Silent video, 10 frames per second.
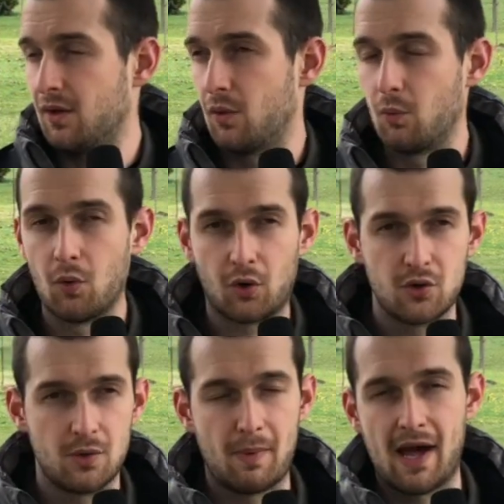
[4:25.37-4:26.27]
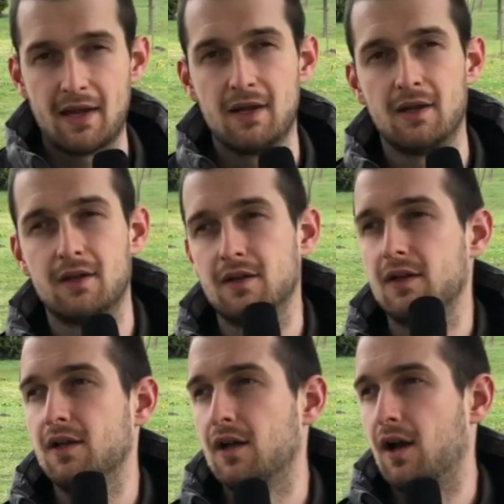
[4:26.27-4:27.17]
work on your body,
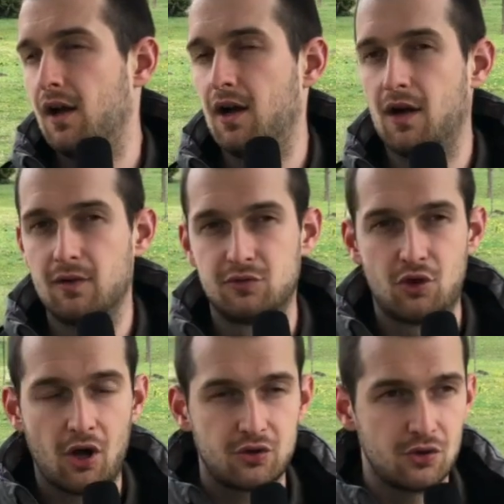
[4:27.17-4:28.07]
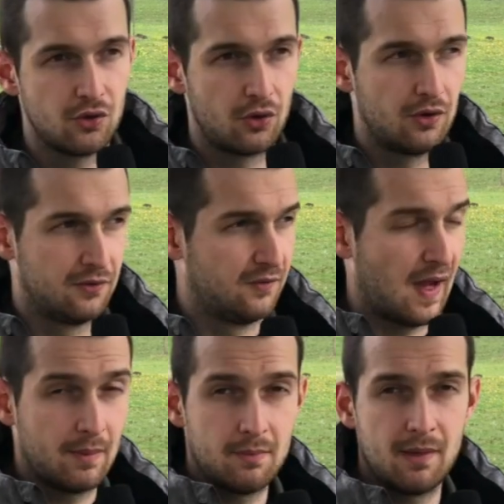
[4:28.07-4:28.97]
talk to your
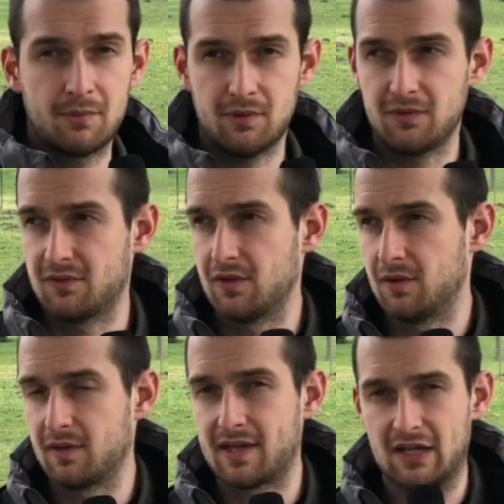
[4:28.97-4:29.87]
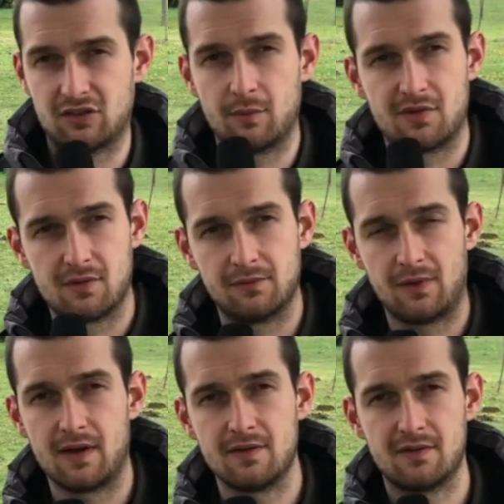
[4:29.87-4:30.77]
family members, catch up with some
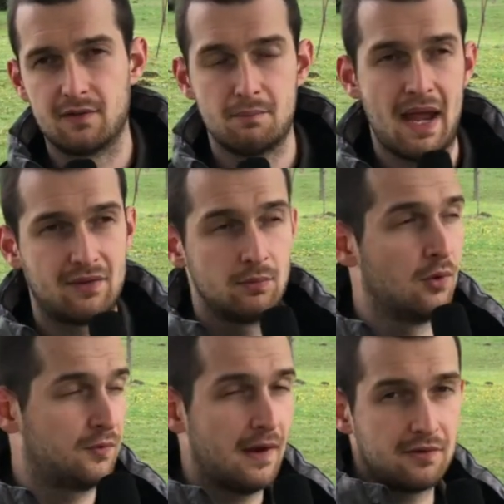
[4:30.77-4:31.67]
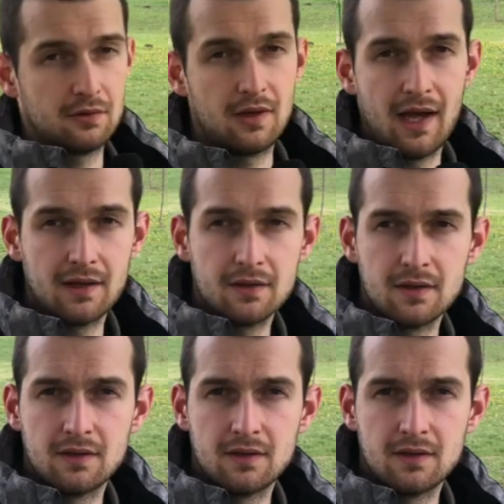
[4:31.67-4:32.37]
friends, make some new friends online,